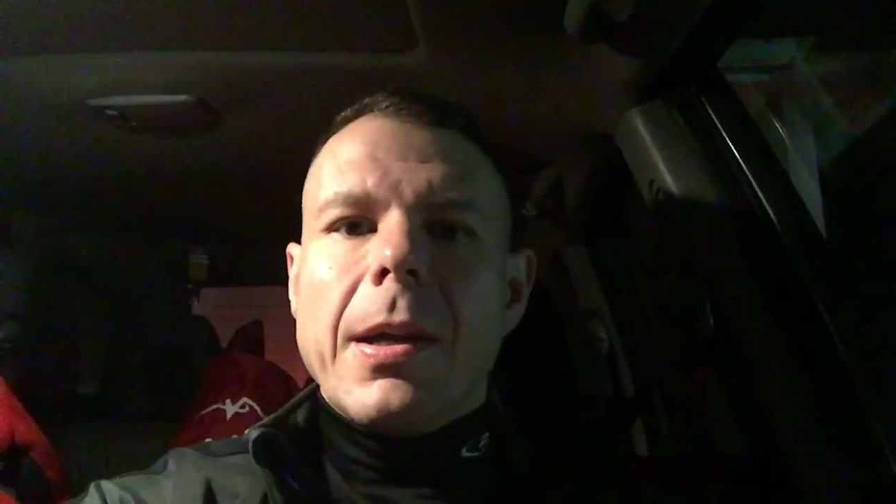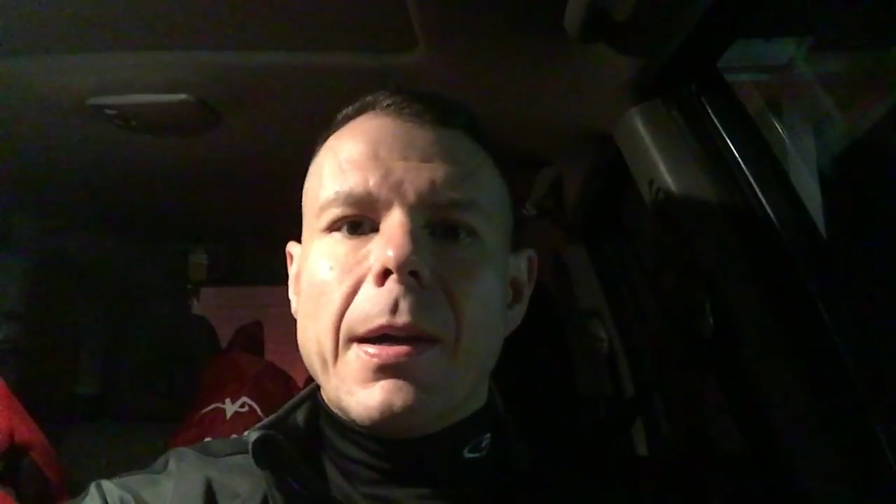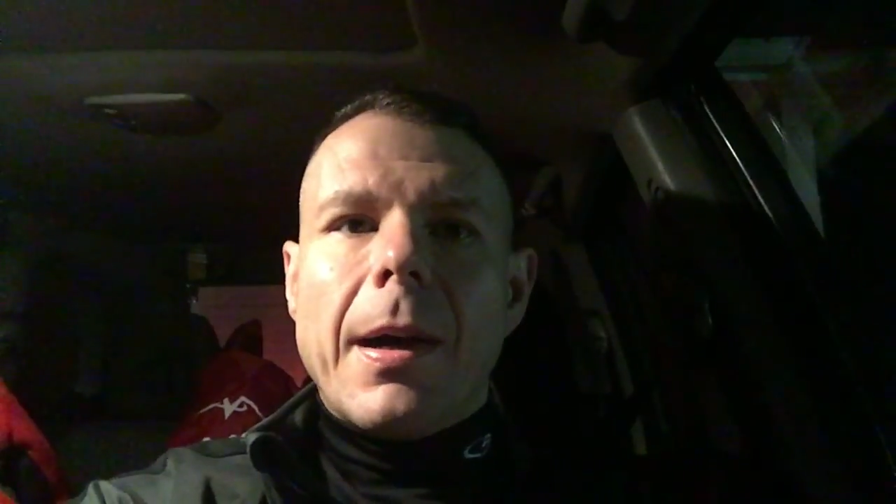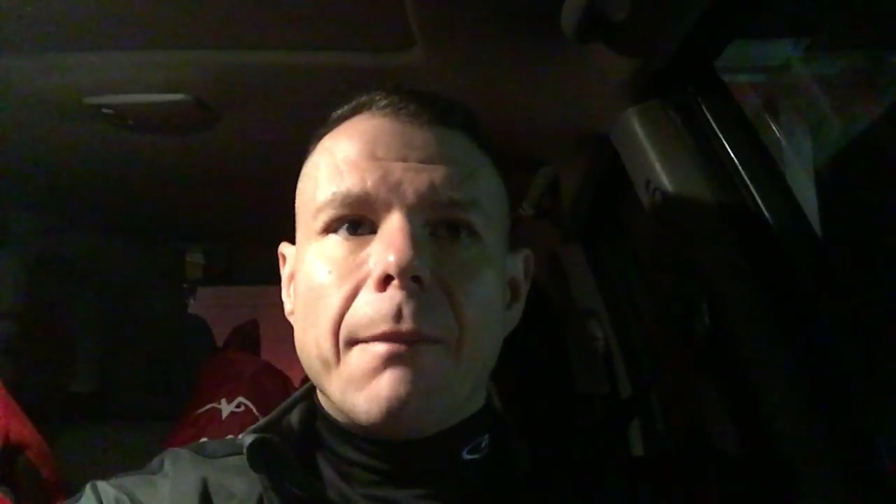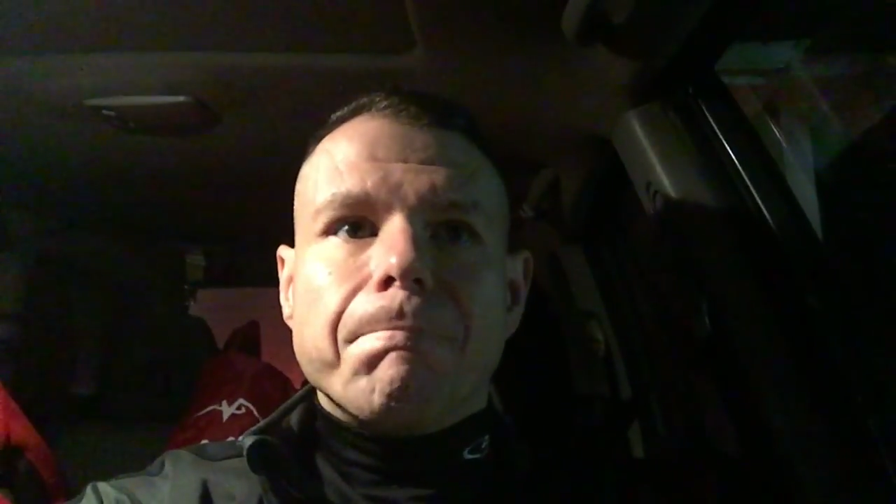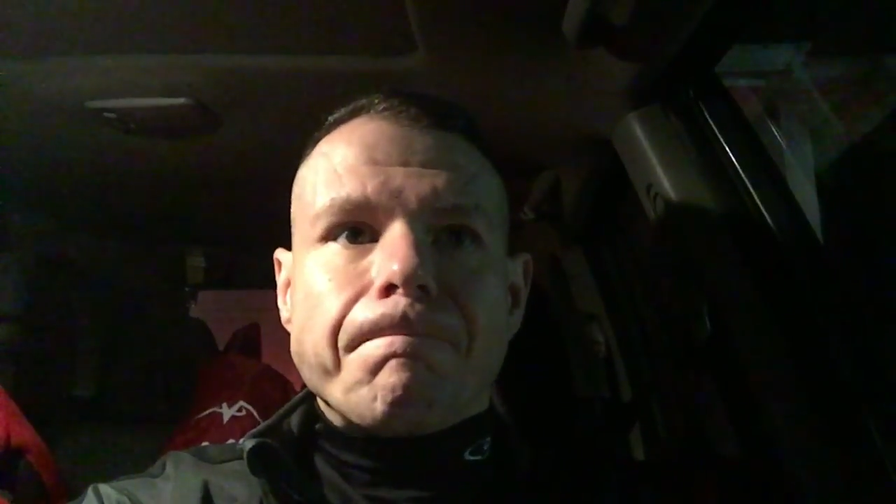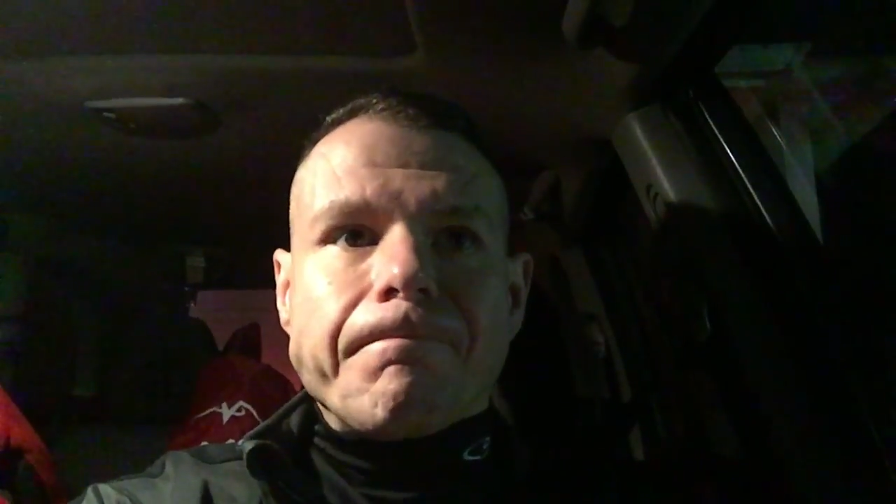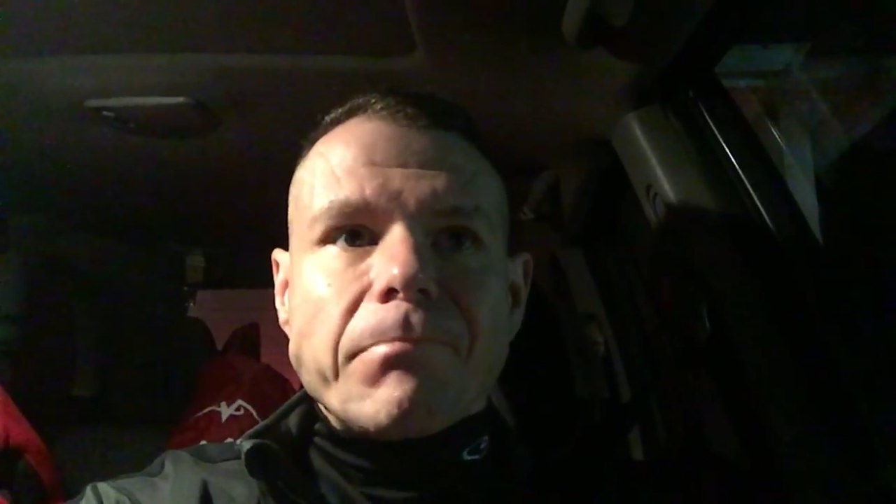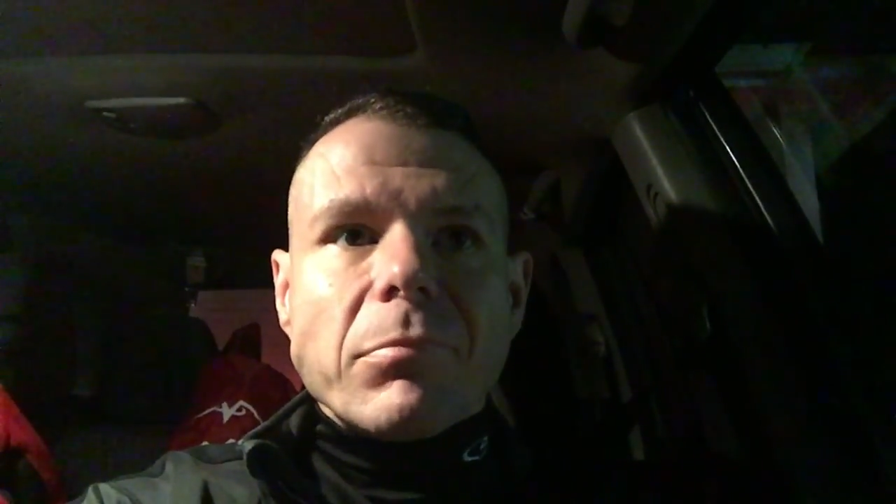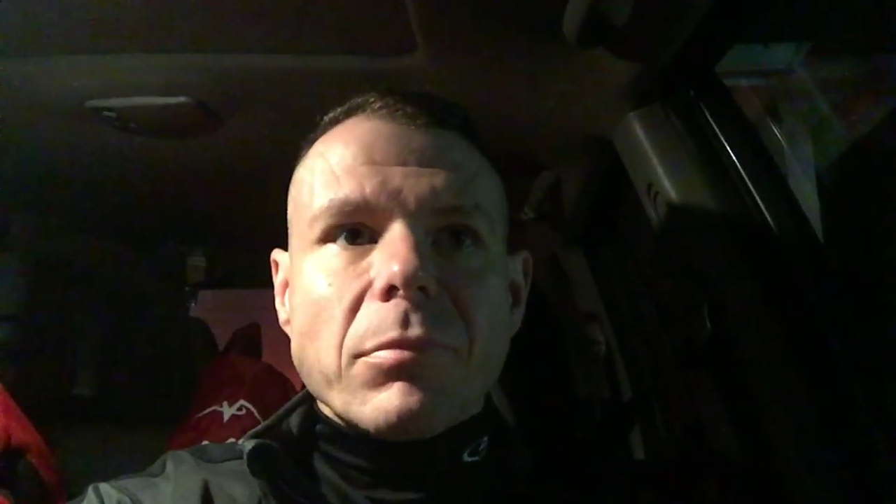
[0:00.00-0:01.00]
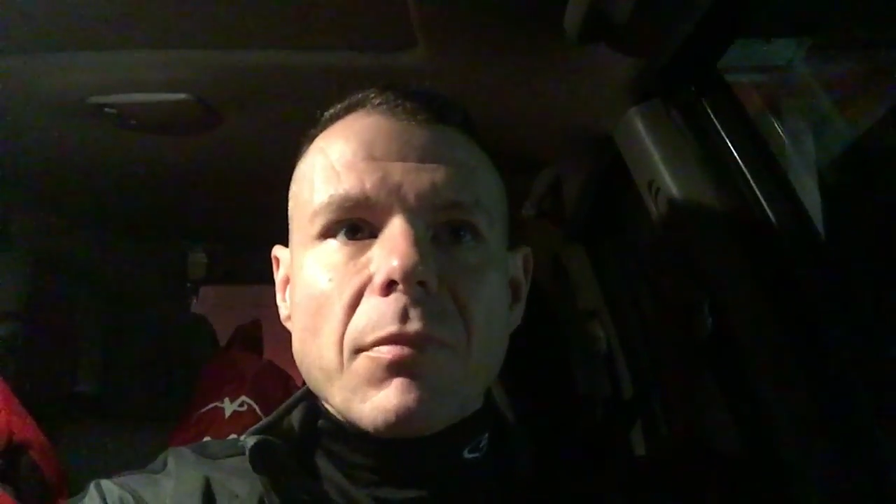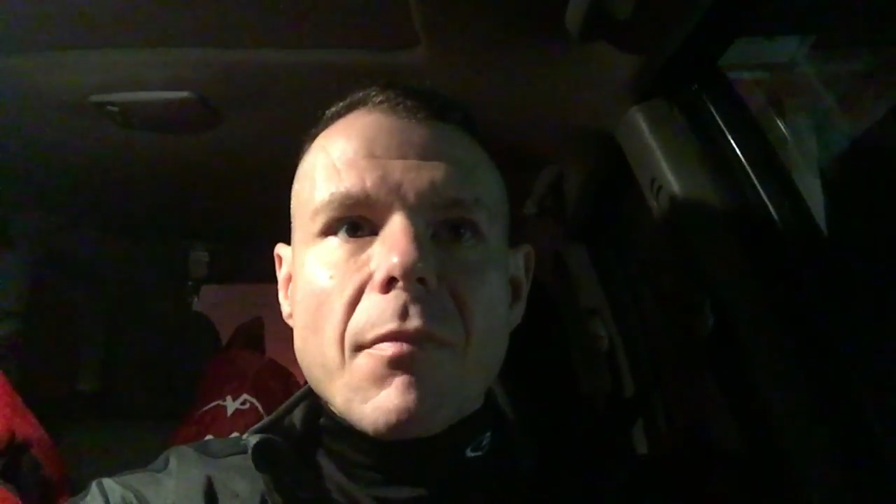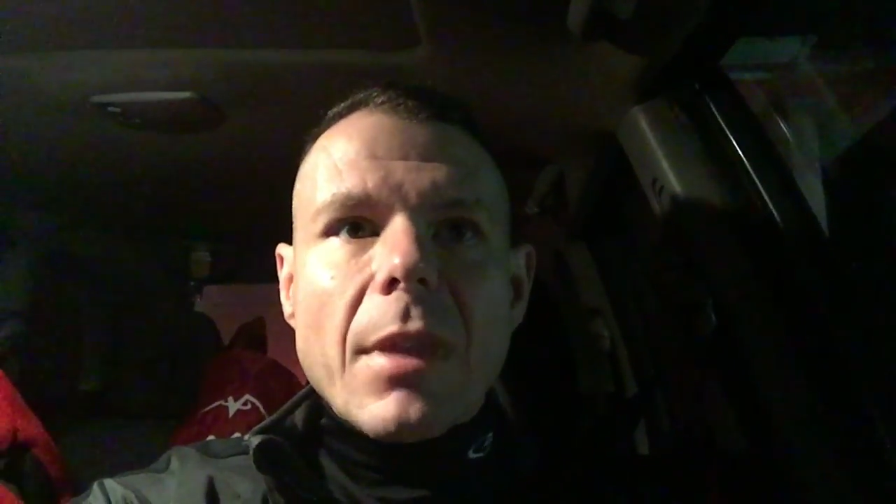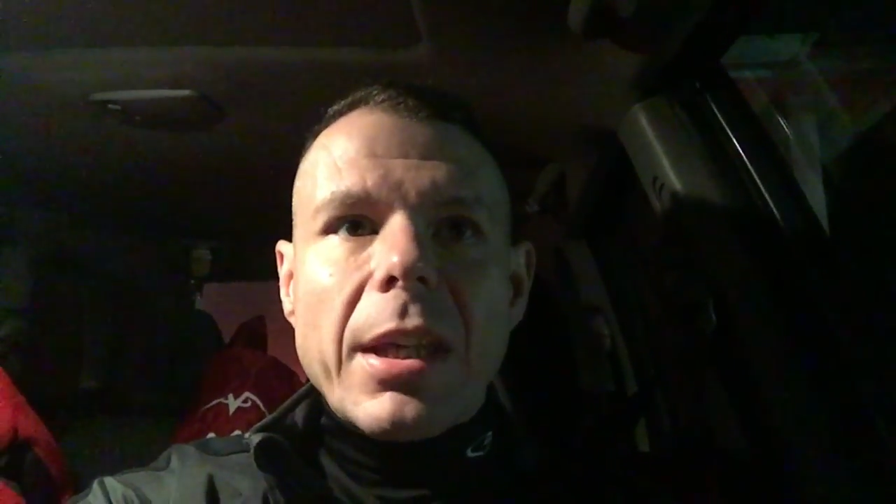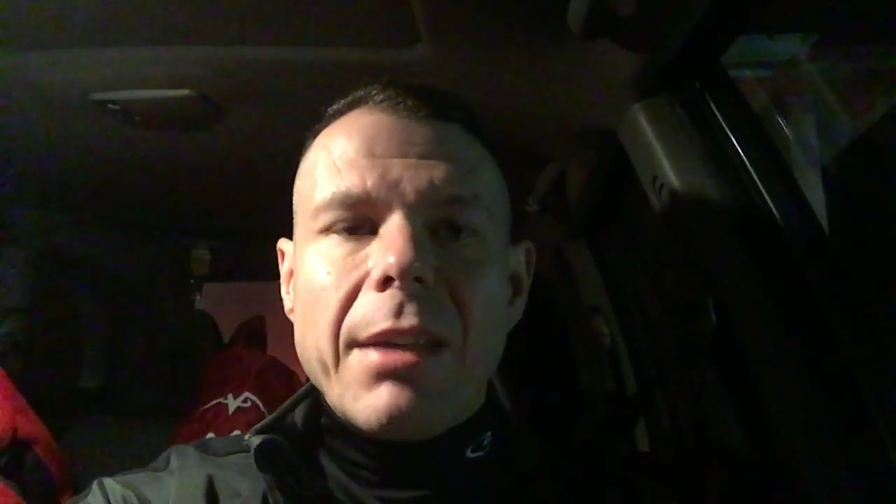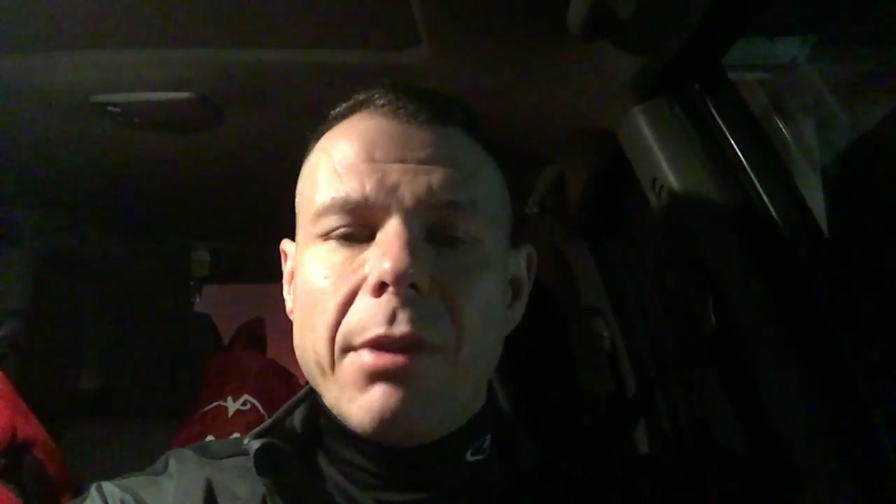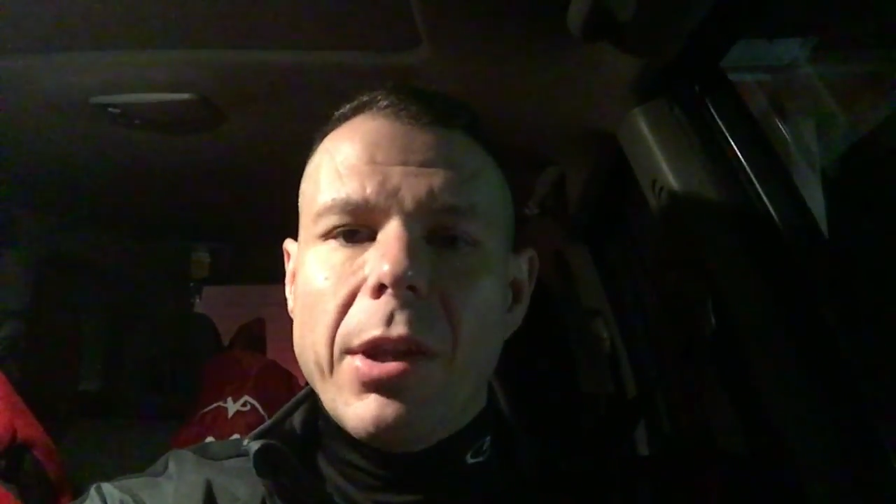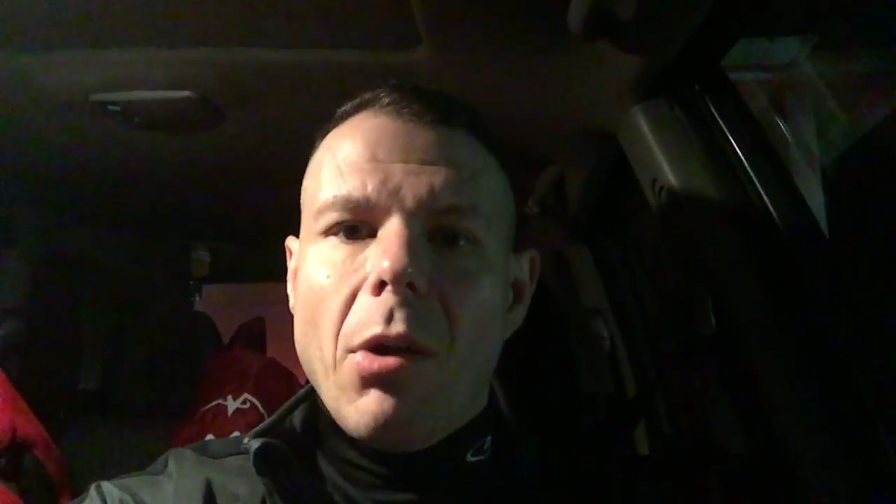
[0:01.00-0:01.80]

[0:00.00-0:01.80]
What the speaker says: Even